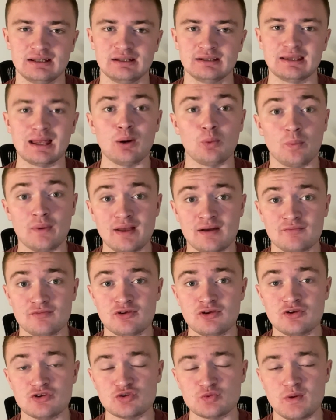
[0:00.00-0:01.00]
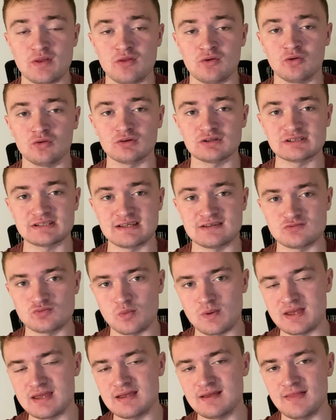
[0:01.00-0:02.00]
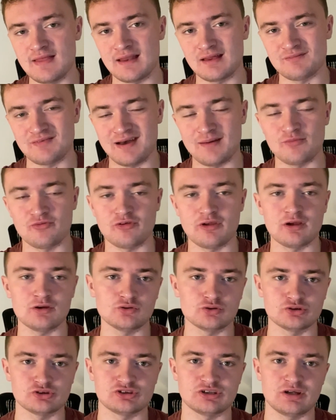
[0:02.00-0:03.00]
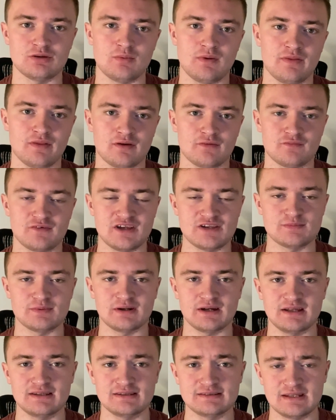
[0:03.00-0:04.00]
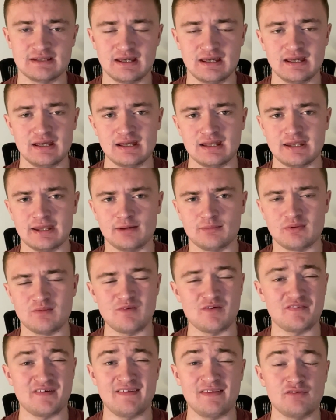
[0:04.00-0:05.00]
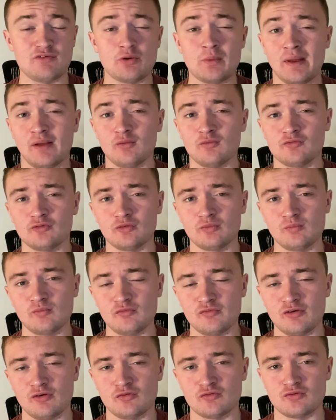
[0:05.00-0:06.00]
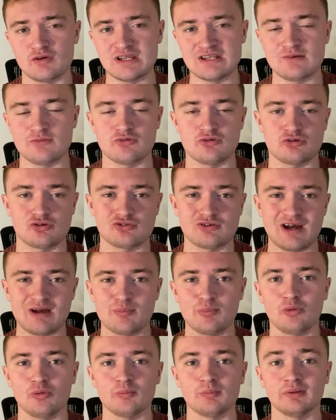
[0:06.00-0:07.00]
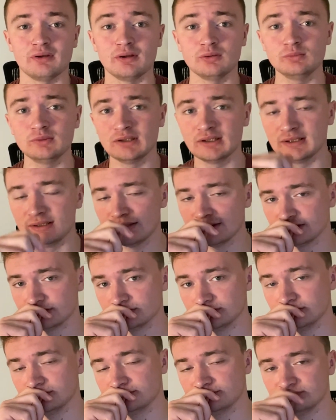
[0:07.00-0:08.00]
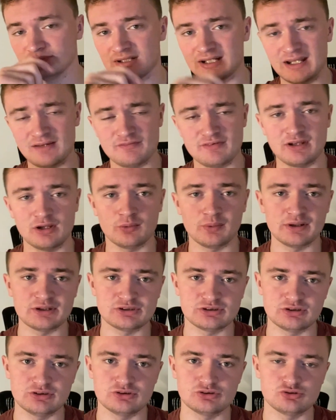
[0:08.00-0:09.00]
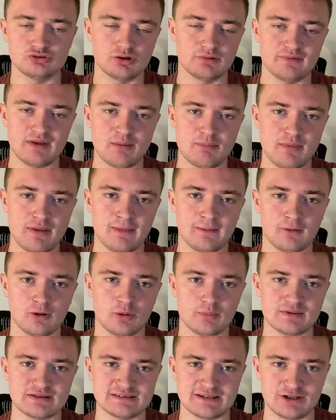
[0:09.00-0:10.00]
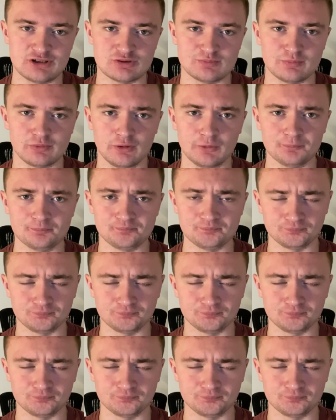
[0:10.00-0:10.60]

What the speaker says: that we have used with hooks this week that have absolutely crushed it with our Facebook ads. Now if you find this video helpful, feel free to subscribe button below and if you have any questions, drop them in the comment section below.